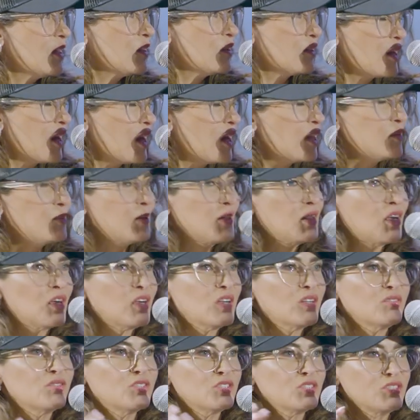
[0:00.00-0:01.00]
economy
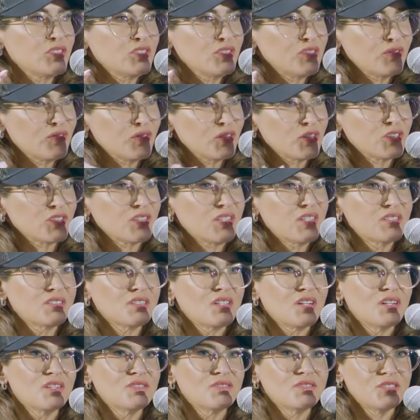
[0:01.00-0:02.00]
car versus the first class
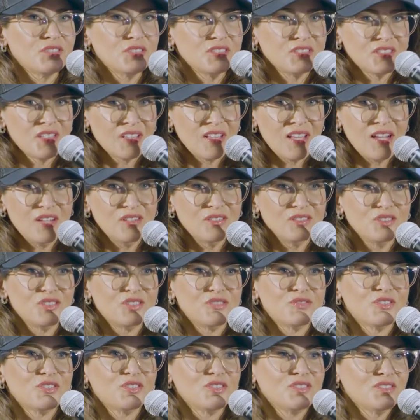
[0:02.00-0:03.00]
car versus a
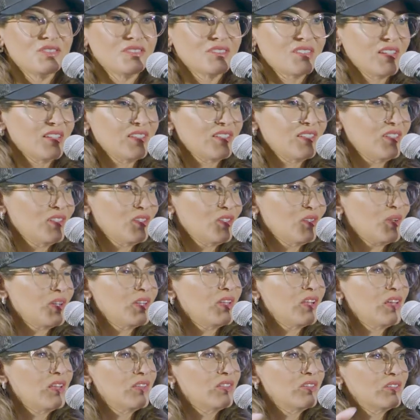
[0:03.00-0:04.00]
lounge versus like, you know,
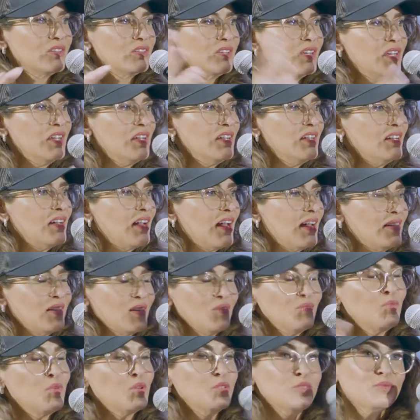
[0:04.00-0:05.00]
and, and the, and
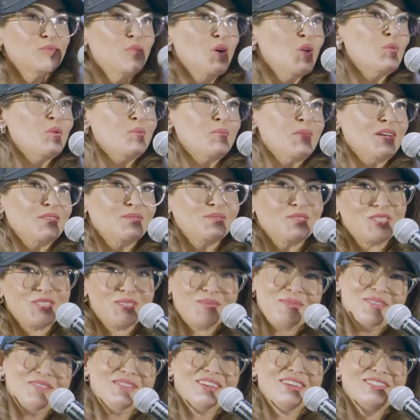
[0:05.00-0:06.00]
Momoman, which
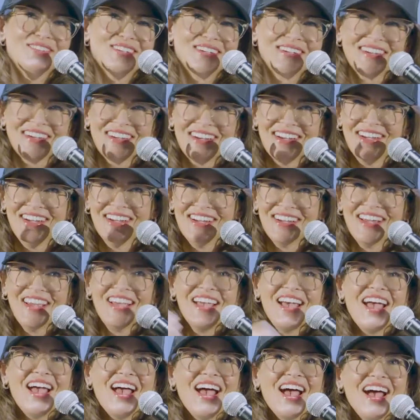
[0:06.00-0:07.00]
is my favorite car.
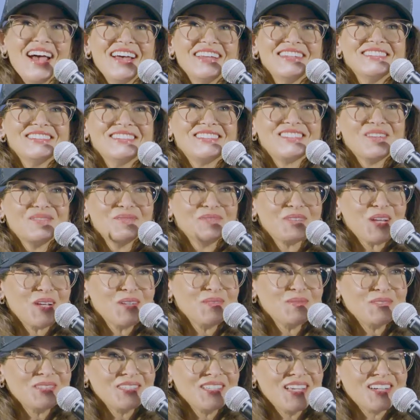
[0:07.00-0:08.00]
And
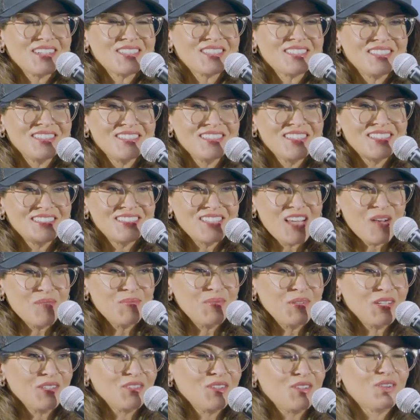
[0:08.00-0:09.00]
sometimes the action that's
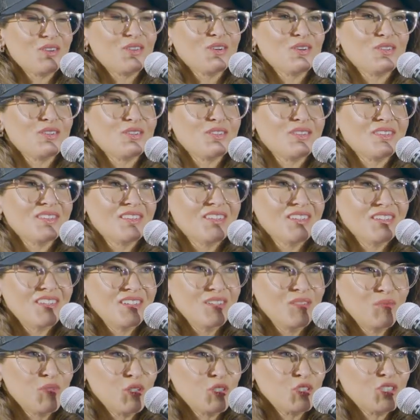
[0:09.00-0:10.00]
happening there or the
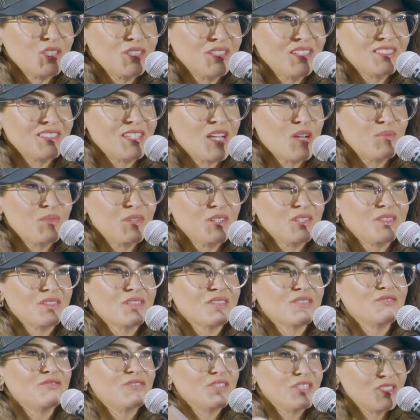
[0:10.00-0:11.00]
emotion that's happening
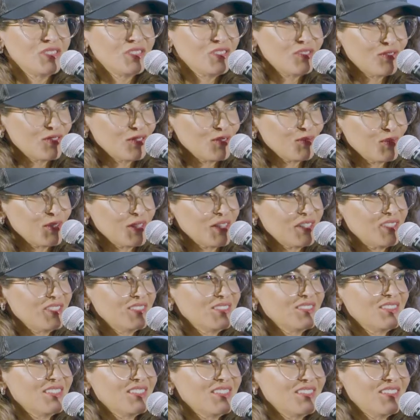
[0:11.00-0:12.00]
there fits for,
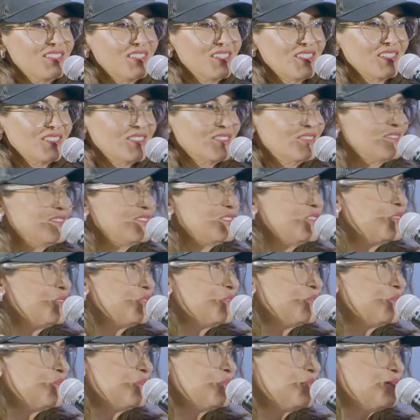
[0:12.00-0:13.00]
within the, you
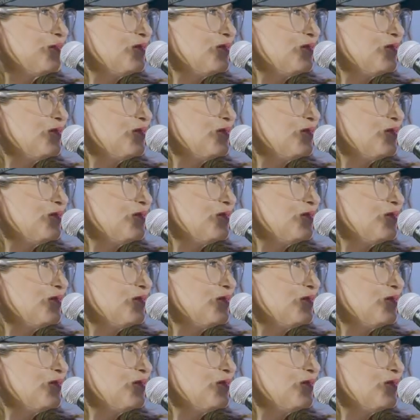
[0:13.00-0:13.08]
know,